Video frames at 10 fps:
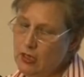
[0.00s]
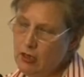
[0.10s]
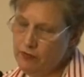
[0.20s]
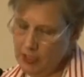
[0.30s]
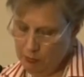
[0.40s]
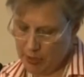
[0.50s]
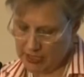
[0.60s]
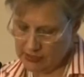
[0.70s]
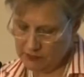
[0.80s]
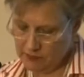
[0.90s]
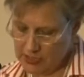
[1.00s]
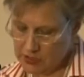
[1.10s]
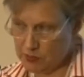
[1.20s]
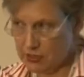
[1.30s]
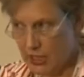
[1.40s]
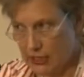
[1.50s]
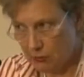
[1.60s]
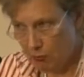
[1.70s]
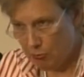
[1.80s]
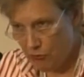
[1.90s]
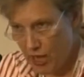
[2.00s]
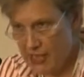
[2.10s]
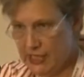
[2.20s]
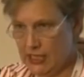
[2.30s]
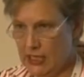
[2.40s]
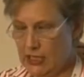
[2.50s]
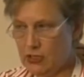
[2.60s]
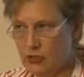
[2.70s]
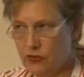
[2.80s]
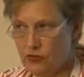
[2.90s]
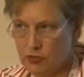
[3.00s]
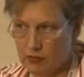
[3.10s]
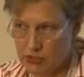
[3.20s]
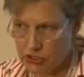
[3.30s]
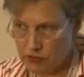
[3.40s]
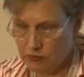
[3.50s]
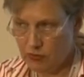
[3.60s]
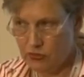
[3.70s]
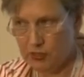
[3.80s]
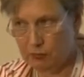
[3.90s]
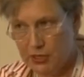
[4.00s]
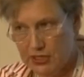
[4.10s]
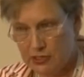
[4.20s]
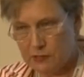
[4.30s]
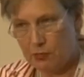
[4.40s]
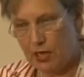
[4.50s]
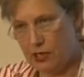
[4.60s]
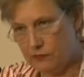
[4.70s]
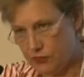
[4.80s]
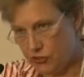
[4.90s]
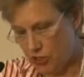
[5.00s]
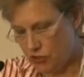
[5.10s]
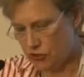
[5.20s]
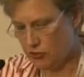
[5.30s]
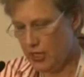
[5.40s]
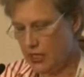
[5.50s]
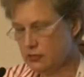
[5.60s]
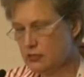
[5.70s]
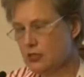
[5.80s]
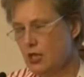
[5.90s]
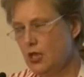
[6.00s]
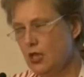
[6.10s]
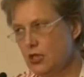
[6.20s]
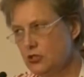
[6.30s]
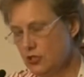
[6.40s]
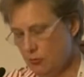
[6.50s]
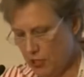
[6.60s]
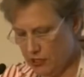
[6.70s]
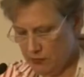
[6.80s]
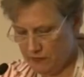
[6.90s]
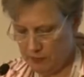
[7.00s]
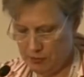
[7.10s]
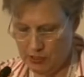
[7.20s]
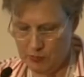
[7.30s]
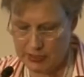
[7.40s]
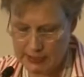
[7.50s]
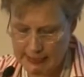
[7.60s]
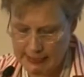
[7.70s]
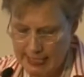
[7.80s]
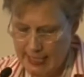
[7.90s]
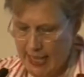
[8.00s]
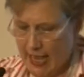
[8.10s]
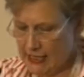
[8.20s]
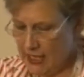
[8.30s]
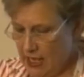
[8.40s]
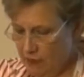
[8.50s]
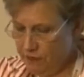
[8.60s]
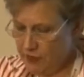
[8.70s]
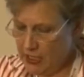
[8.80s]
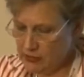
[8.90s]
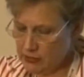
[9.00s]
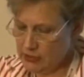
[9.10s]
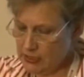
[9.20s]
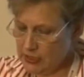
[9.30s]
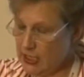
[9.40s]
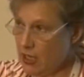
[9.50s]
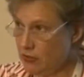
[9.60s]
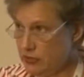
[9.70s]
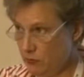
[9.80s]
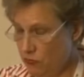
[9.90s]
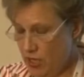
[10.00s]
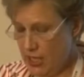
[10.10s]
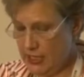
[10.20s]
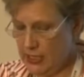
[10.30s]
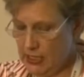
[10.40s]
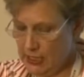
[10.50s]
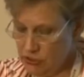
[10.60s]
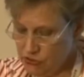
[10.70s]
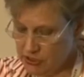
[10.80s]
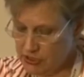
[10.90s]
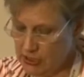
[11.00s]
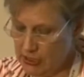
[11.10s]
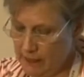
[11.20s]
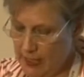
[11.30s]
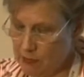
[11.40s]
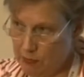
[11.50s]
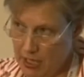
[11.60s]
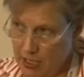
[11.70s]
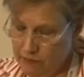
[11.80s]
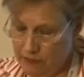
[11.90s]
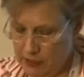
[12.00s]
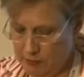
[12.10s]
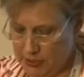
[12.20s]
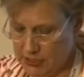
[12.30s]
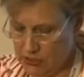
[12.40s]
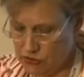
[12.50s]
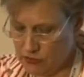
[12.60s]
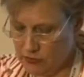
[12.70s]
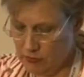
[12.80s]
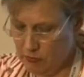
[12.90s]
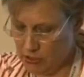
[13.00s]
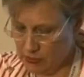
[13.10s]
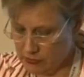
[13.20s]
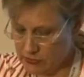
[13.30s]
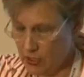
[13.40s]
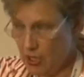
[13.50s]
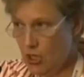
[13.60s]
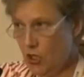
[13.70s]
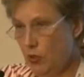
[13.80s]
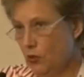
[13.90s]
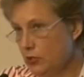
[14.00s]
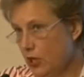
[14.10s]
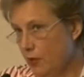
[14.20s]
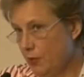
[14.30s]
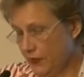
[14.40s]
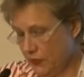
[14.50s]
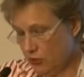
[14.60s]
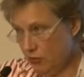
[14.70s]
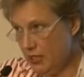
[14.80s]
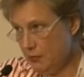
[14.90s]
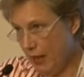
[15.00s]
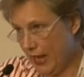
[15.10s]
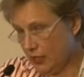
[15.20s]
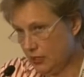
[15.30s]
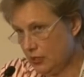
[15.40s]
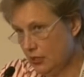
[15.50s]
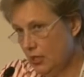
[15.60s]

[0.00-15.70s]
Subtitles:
of impact investment and breaking in through this, using business power for social ends, to the bottom of the pyramid. And they have found that there are some really interesting and powerful and potential models. We all know about the Grameen Bank